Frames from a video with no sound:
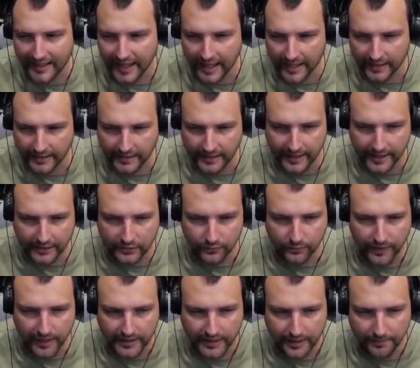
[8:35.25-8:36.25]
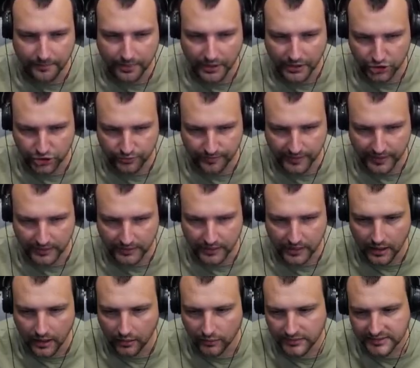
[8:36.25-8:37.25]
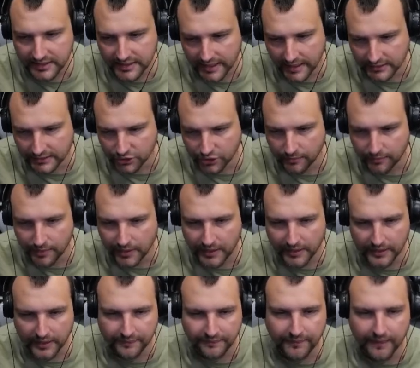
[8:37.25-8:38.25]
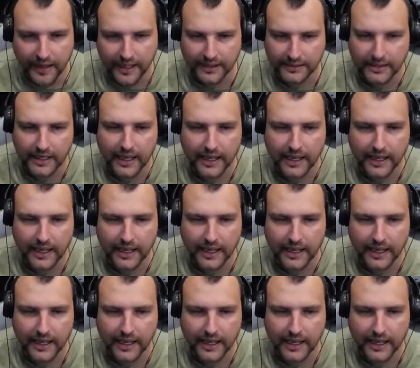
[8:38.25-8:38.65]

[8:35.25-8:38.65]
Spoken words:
can get where the punishment goes. That's completely fine.